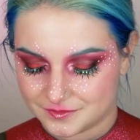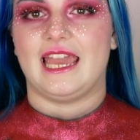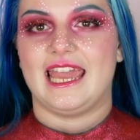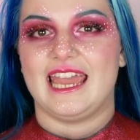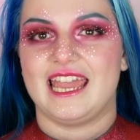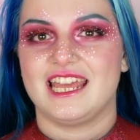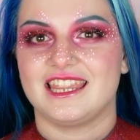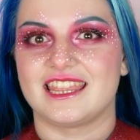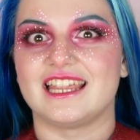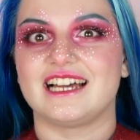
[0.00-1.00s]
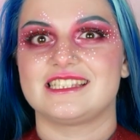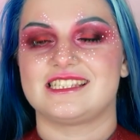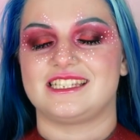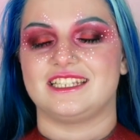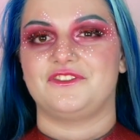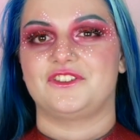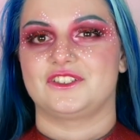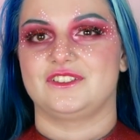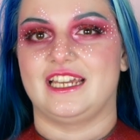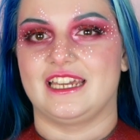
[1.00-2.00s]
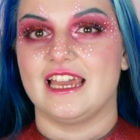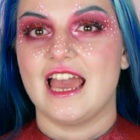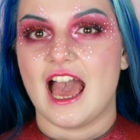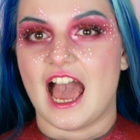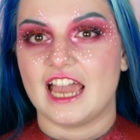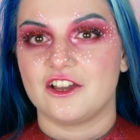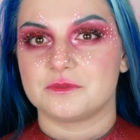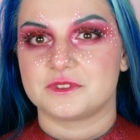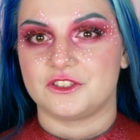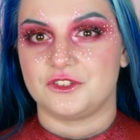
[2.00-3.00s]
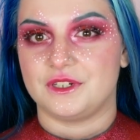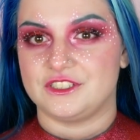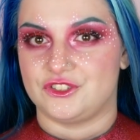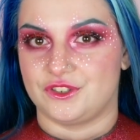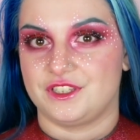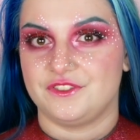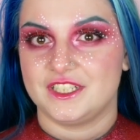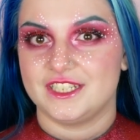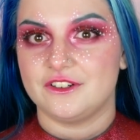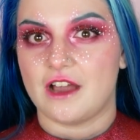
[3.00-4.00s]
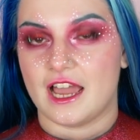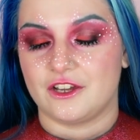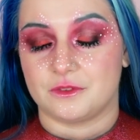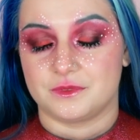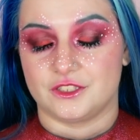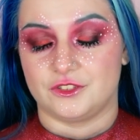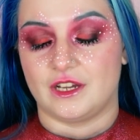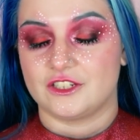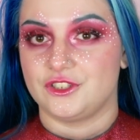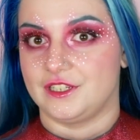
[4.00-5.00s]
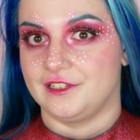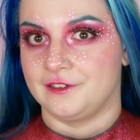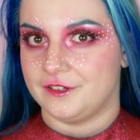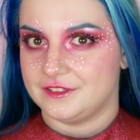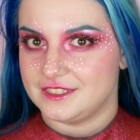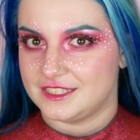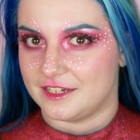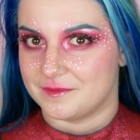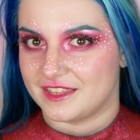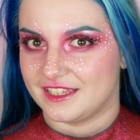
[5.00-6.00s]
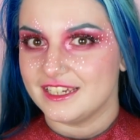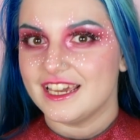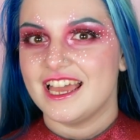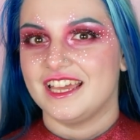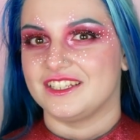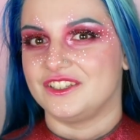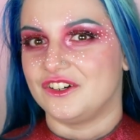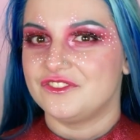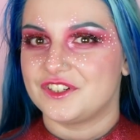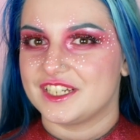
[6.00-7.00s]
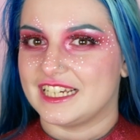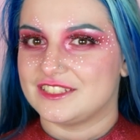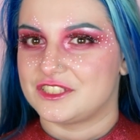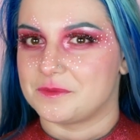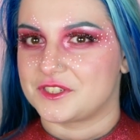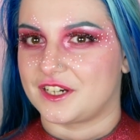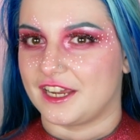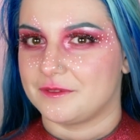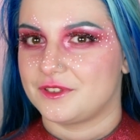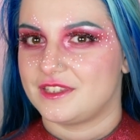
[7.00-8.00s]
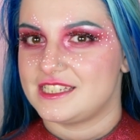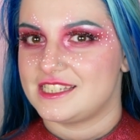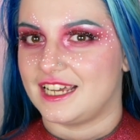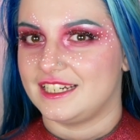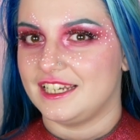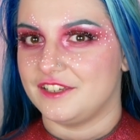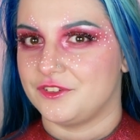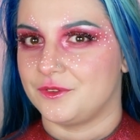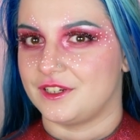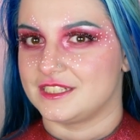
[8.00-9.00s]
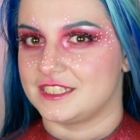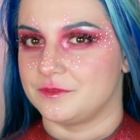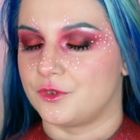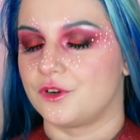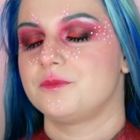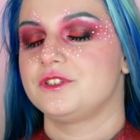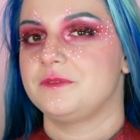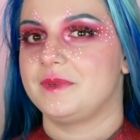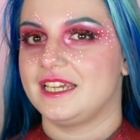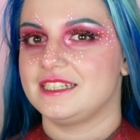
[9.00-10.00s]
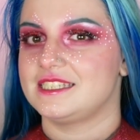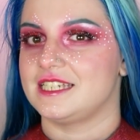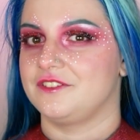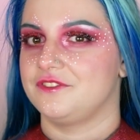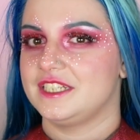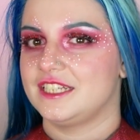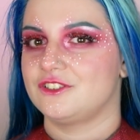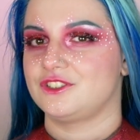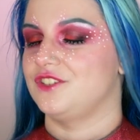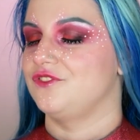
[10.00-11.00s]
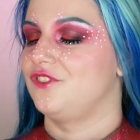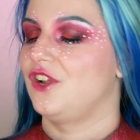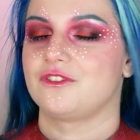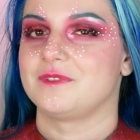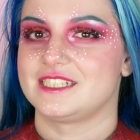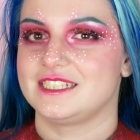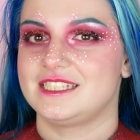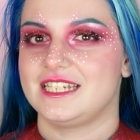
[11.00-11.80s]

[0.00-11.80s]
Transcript: And that's it for today. I hope that you enjoyed the video. I hope that you actually learned something. Don't forget to subscribe to this channel if you want to see more body paints and videos and vlogmas in